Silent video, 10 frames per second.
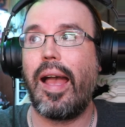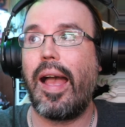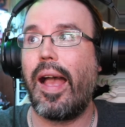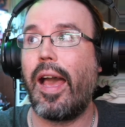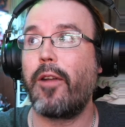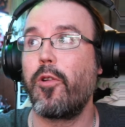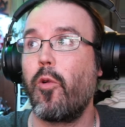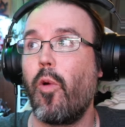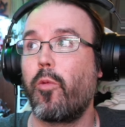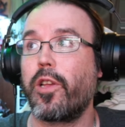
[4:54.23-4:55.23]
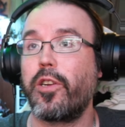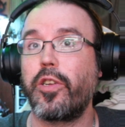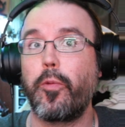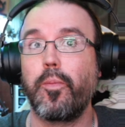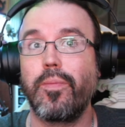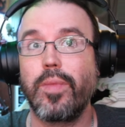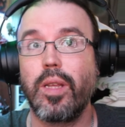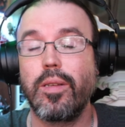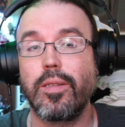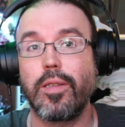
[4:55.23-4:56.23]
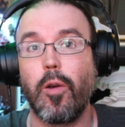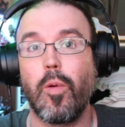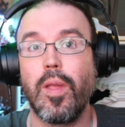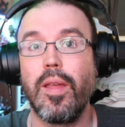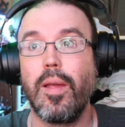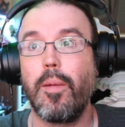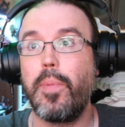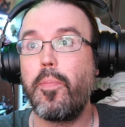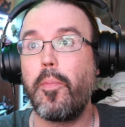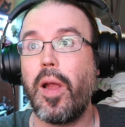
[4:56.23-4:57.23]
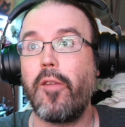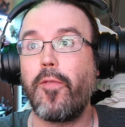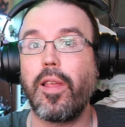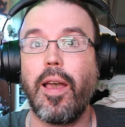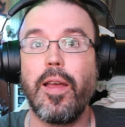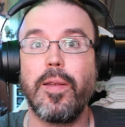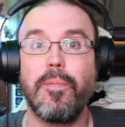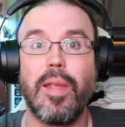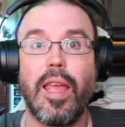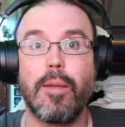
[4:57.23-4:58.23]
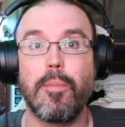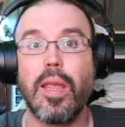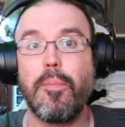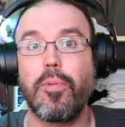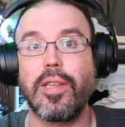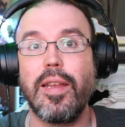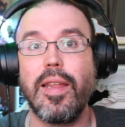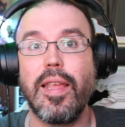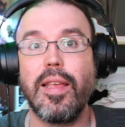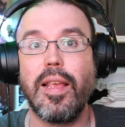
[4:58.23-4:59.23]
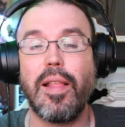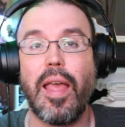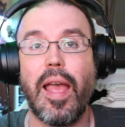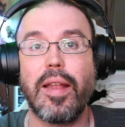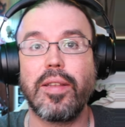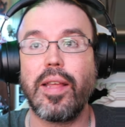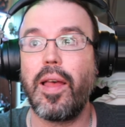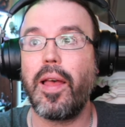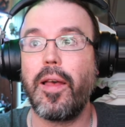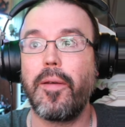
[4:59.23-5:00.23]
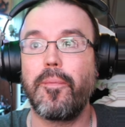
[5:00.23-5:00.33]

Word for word: I don't know what we're going to do. So be prepared for the cut and me pretending that uh,